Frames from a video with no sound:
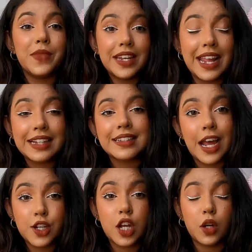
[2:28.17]
the next
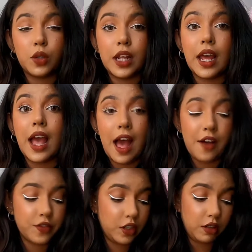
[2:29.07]
eyeshadow that I
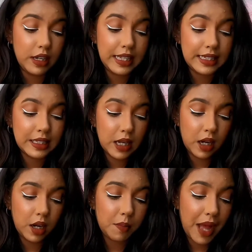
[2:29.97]
have here, it's
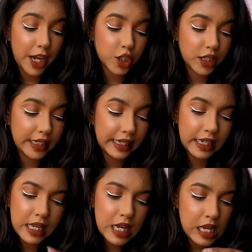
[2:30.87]

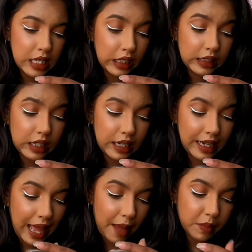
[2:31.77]
actually the
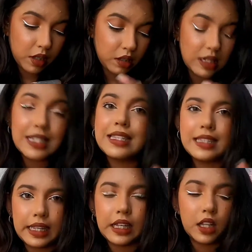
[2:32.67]
Glam Girl
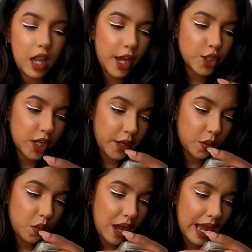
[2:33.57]
single
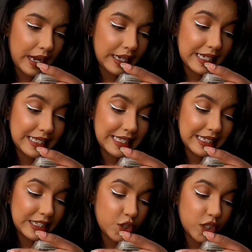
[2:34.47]
eyeshadow, and it's
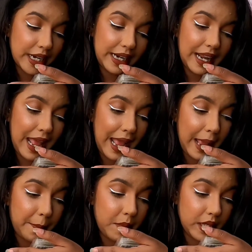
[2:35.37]
in the shade
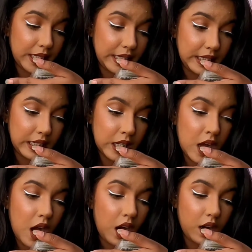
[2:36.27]

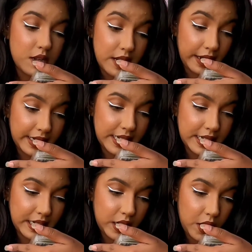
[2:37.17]

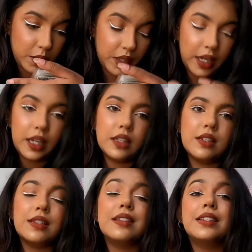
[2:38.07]
ME19. Okay,
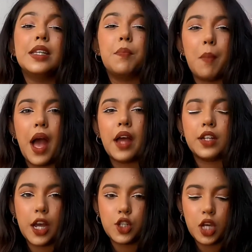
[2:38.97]
this is the
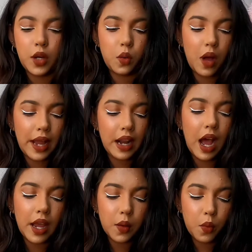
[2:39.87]
matte eyeshadow,
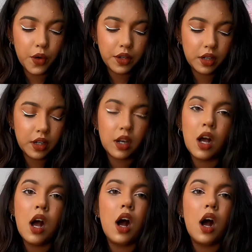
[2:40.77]
and I wanted